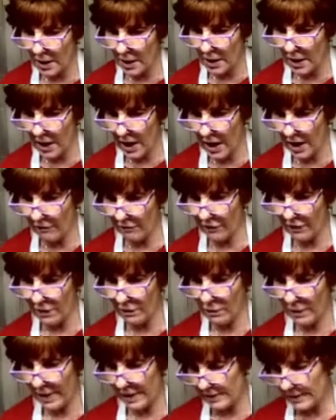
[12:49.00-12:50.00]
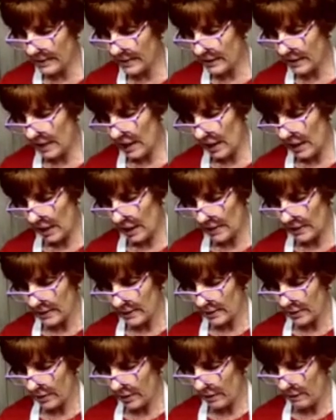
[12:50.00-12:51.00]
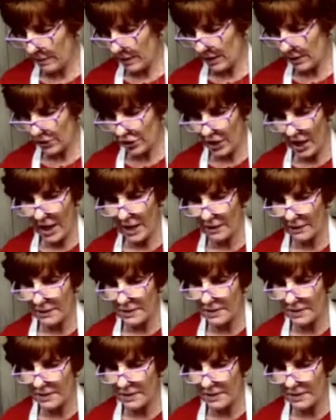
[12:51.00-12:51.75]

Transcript: every Wednesday is going to be a child's